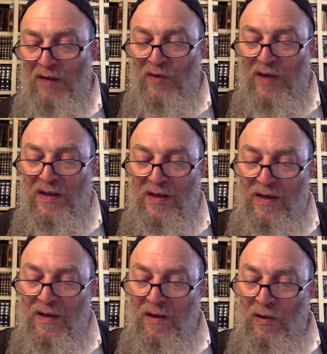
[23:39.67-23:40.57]
have
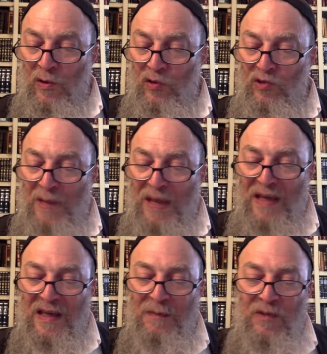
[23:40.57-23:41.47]
written,
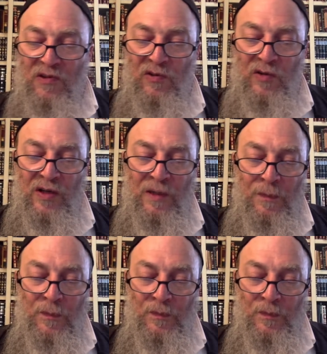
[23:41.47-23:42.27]
Usmechim Yisurim,